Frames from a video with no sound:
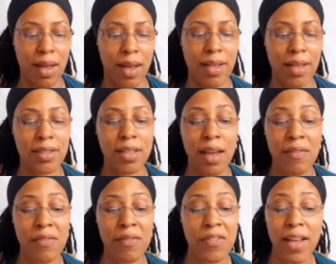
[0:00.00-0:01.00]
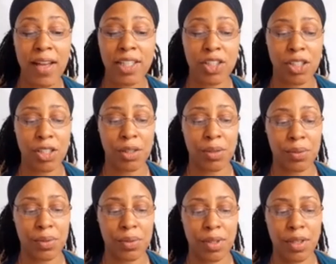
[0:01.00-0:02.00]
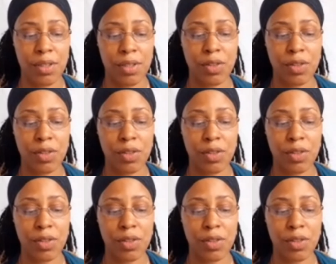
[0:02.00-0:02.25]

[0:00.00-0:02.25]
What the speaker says: And I invite you to